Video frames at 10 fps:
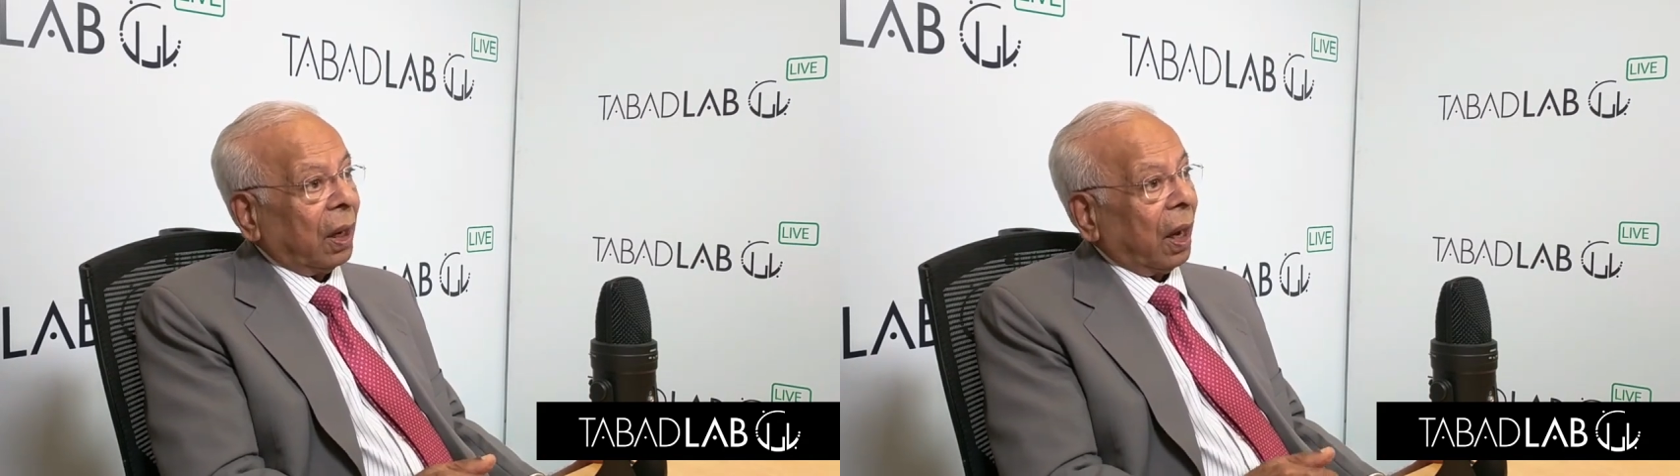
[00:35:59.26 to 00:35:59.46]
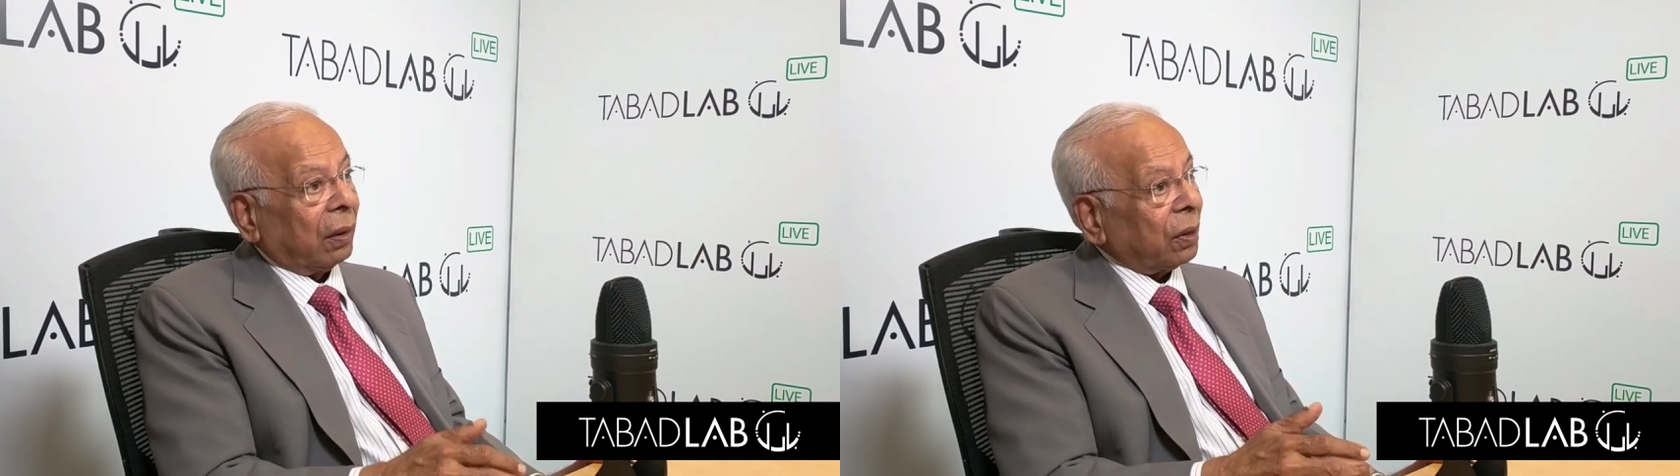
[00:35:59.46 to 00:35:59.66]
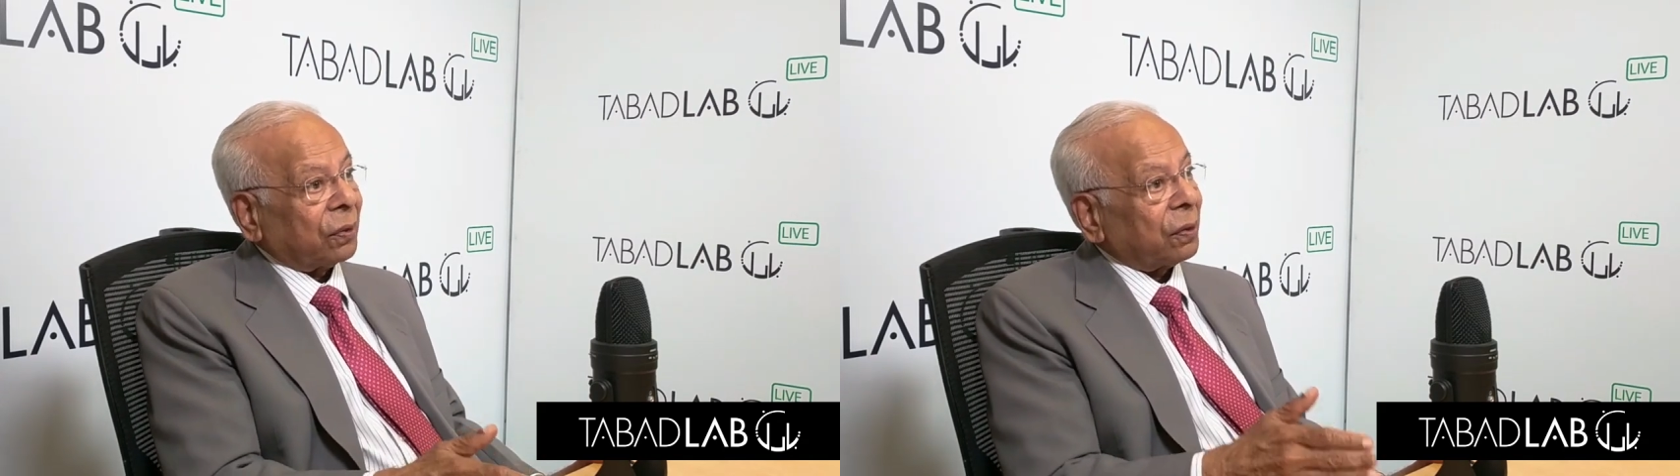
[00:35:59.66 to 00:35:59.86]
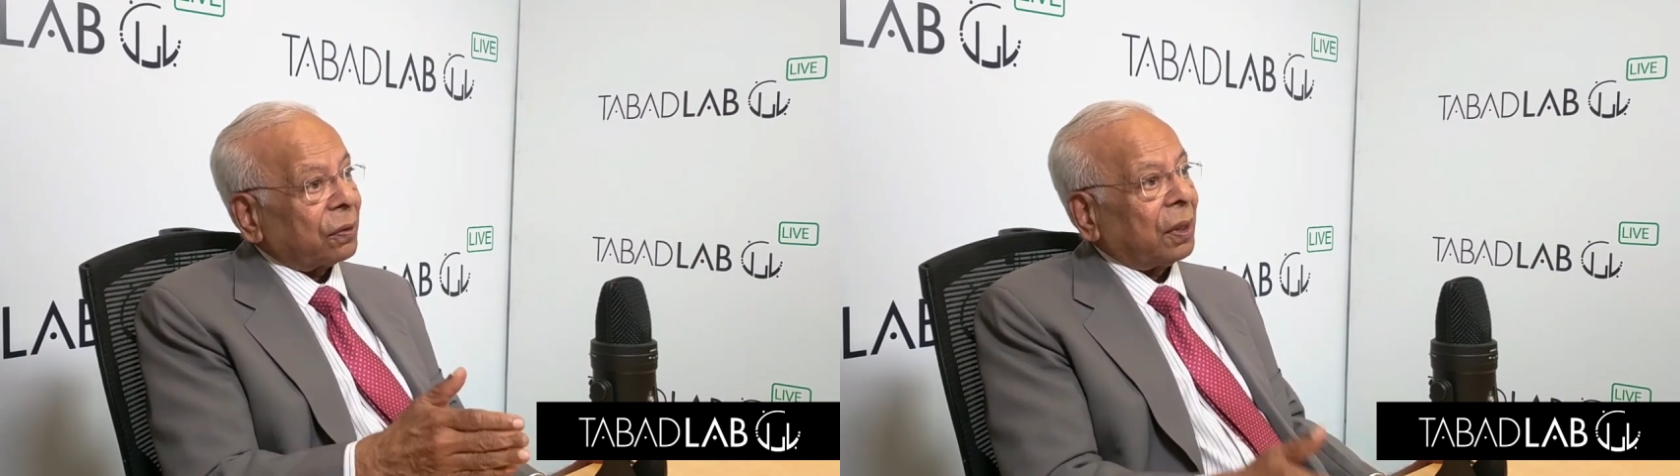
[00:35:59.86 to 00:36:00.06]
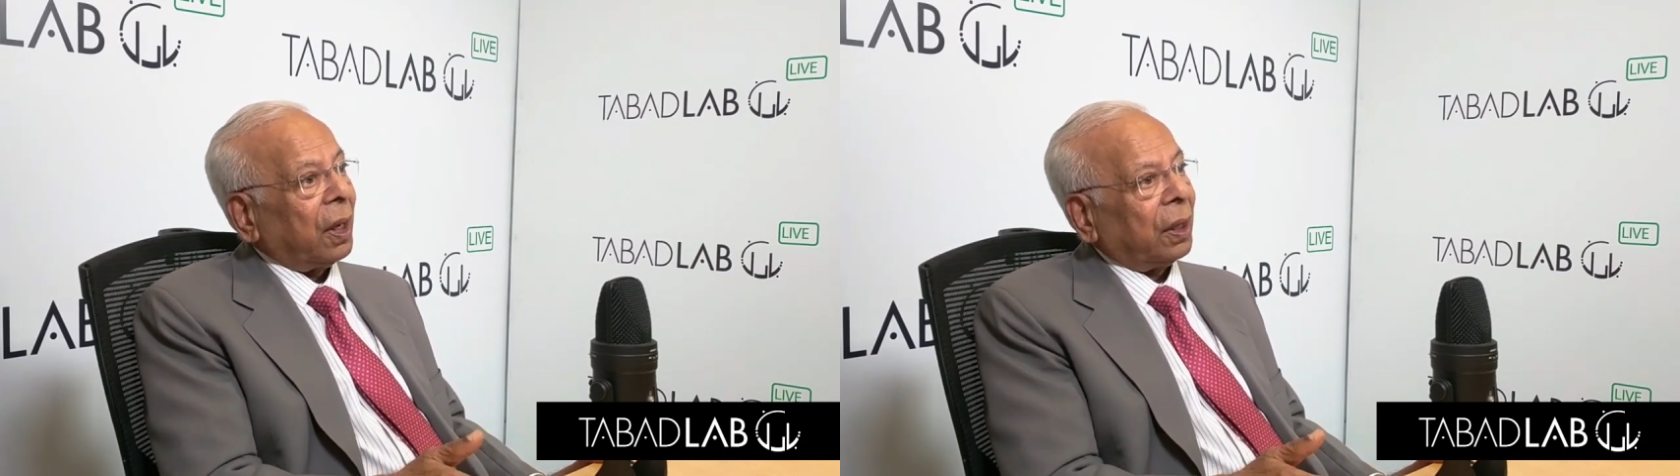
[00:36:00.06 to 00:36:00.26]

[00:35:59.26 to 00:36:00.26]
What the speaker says: And this is a